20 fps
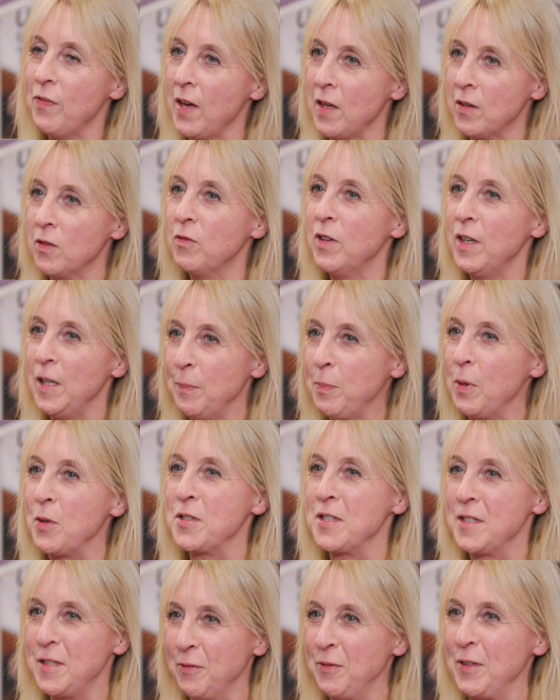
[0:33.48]
had a really
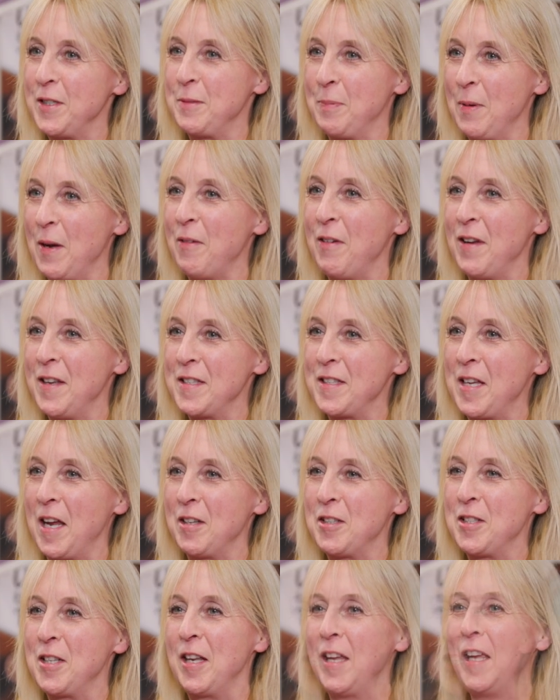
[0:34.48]
positive experience
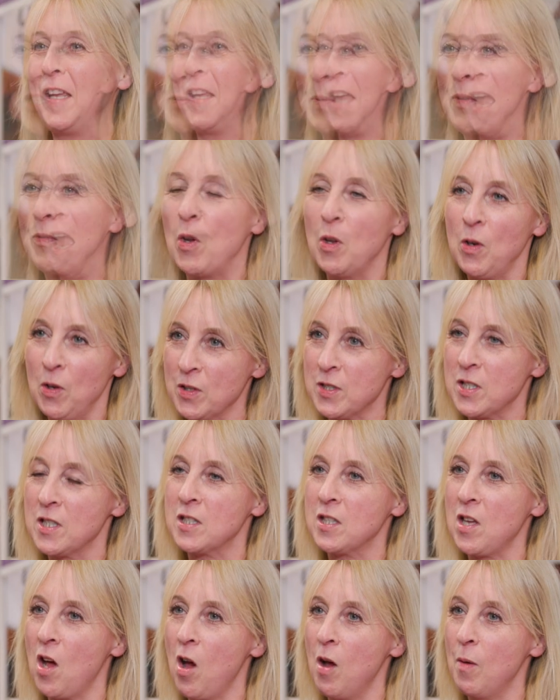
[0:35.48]
actually. We've got lots of
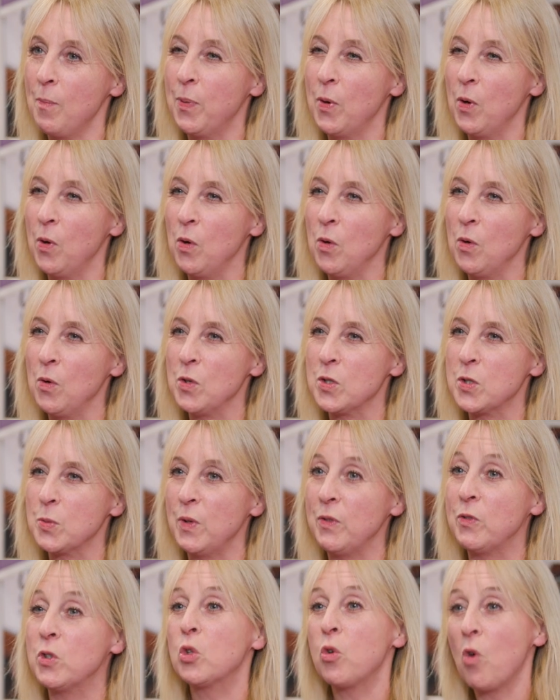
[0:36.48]
samples,
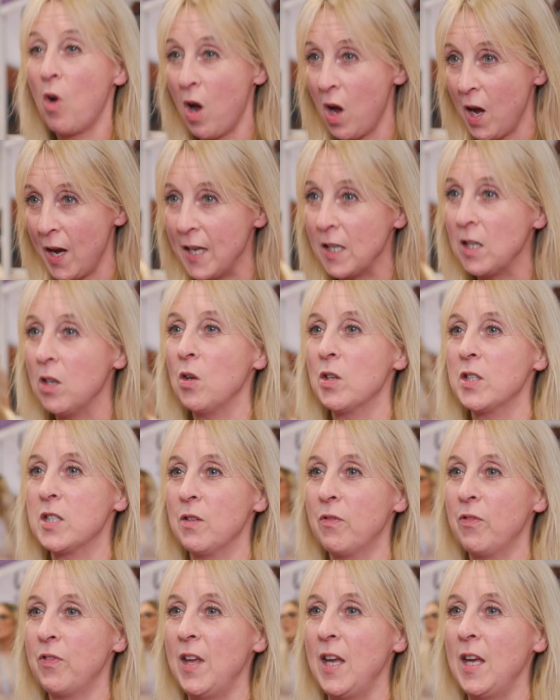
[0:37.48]
we've tried lots
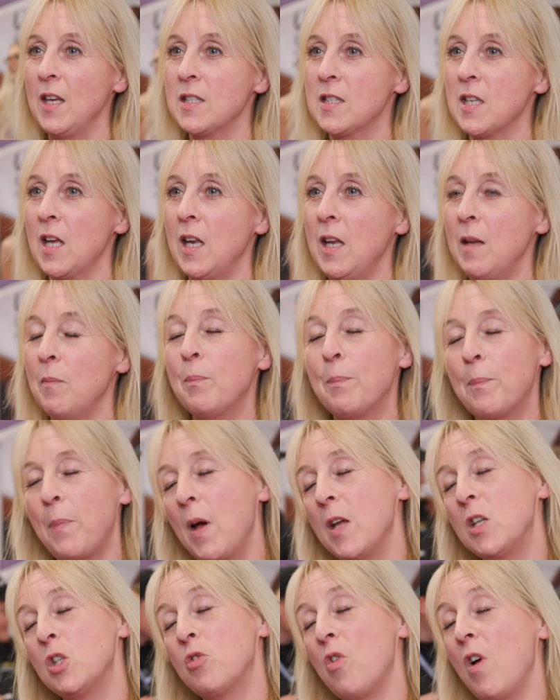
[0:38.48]
of things, and
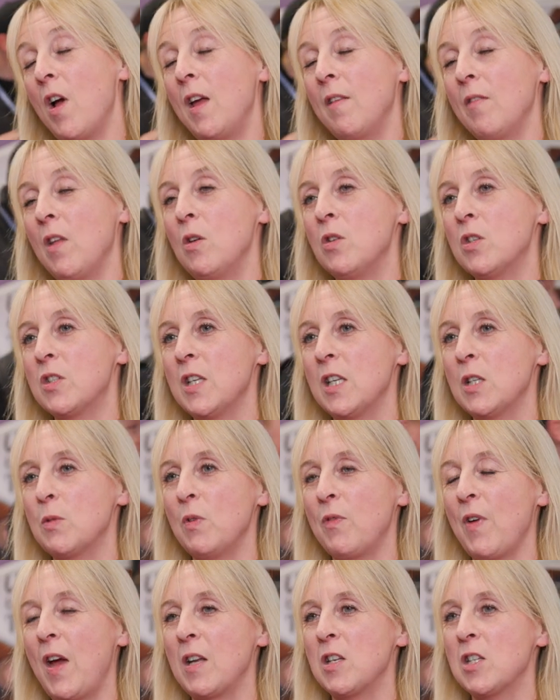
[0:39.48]
by trying those things
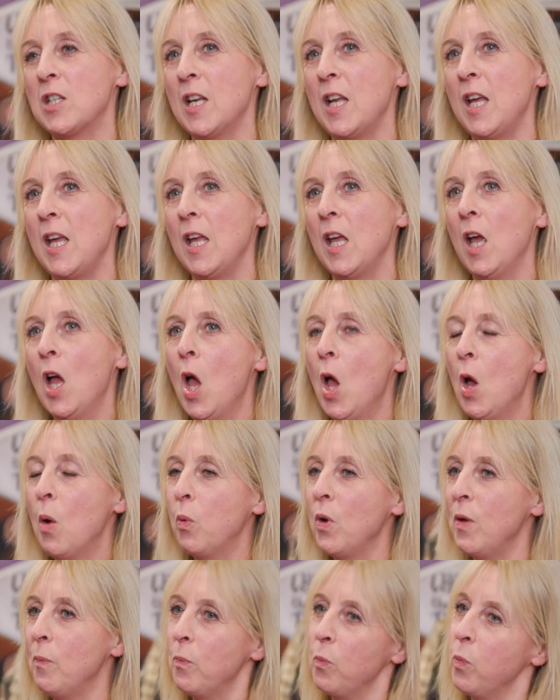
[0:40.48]

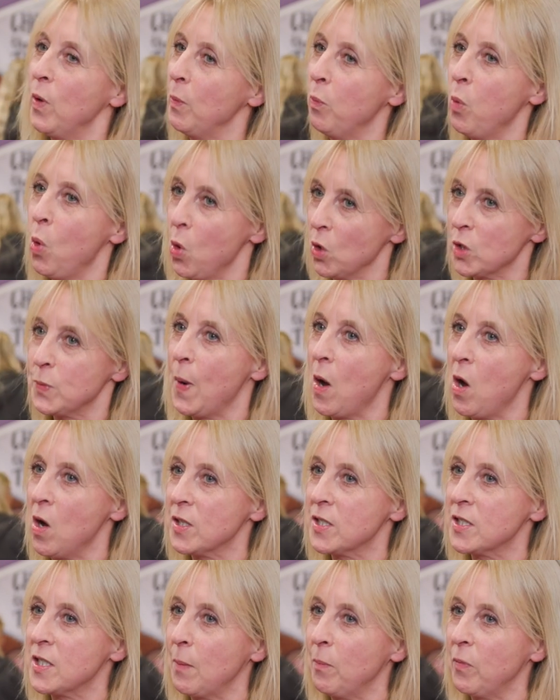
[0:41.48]
we walked
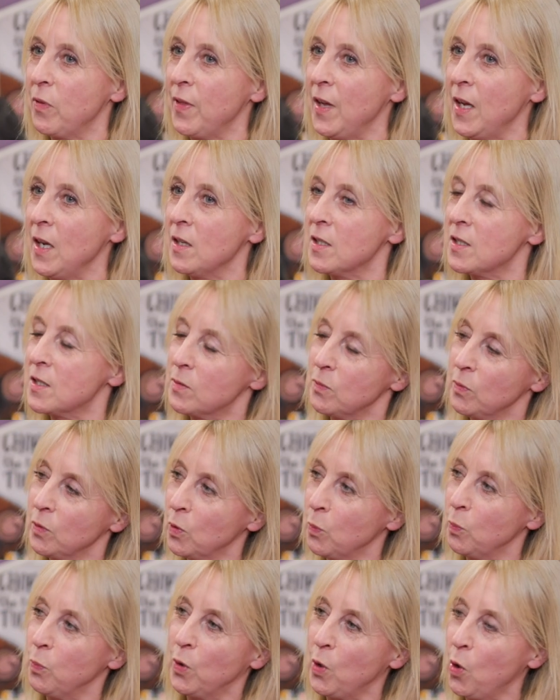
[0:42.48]
past some things,
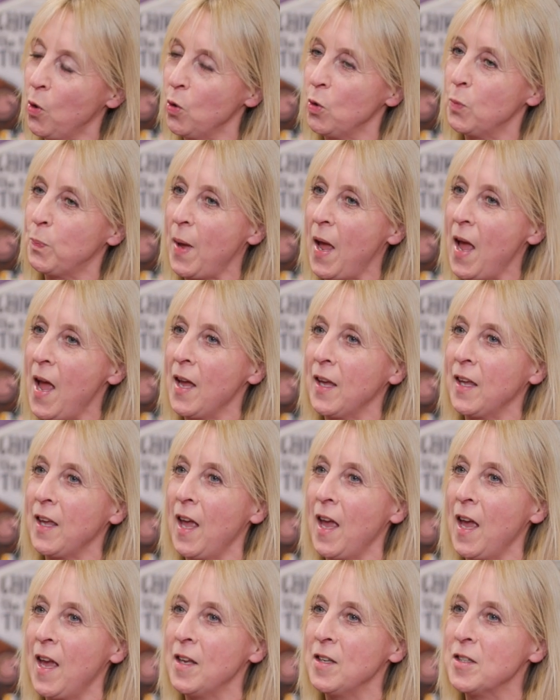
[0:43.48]
we called back
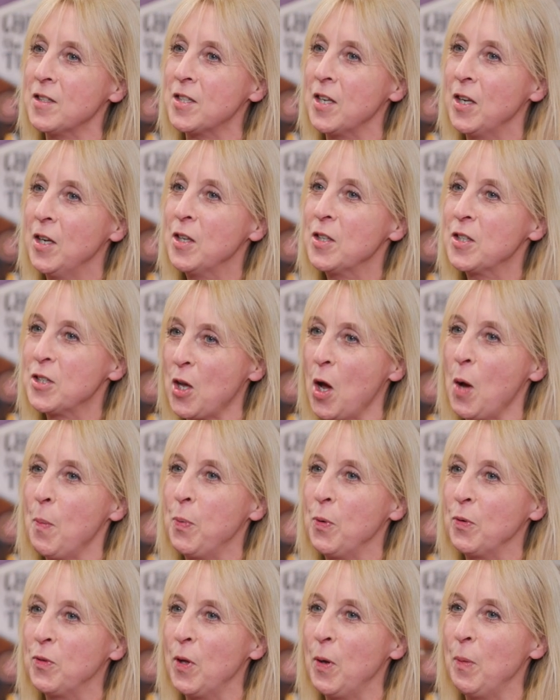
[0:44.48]
and
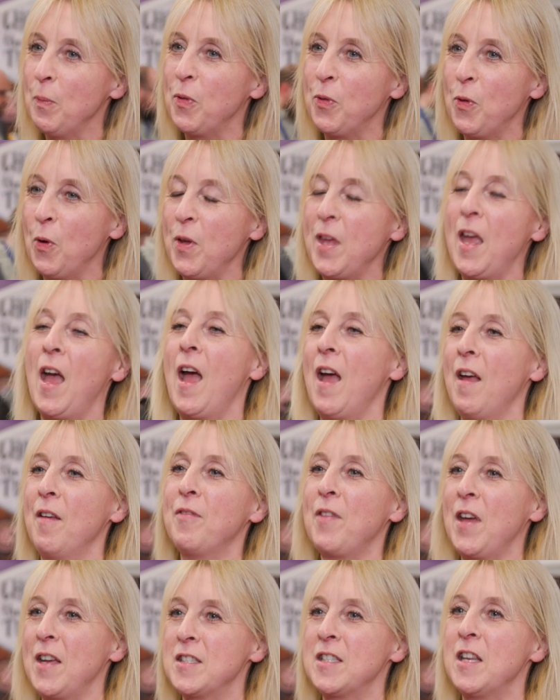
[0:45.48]
sampled them, thought yeah,
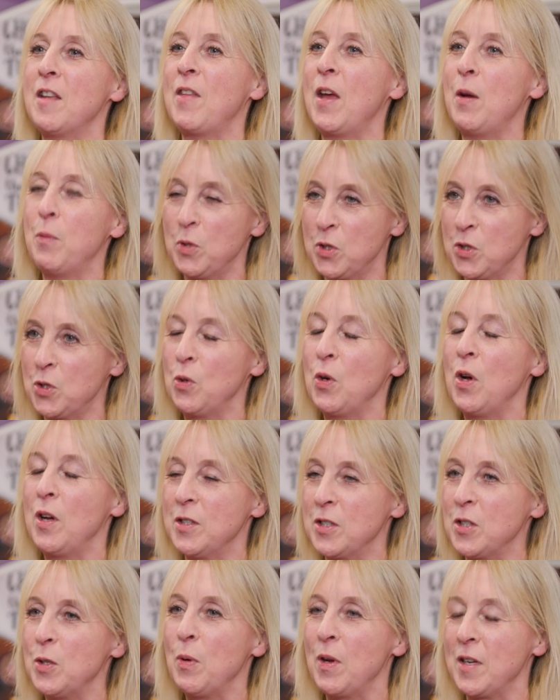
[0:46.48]
that's it, they will suit
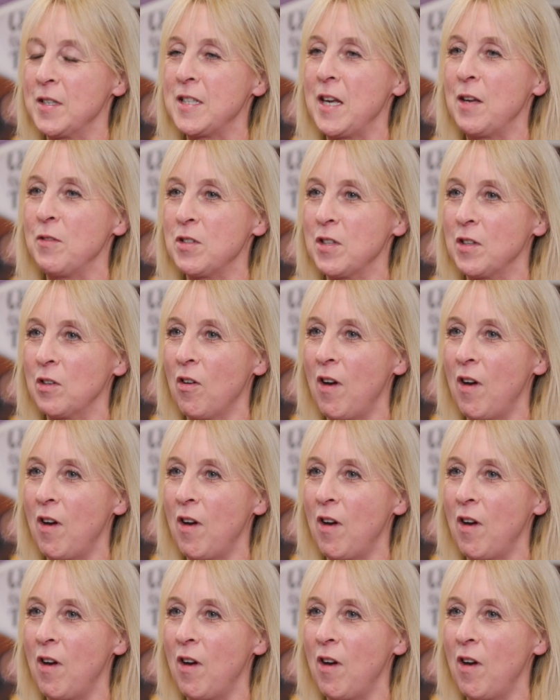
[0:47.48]
us down to the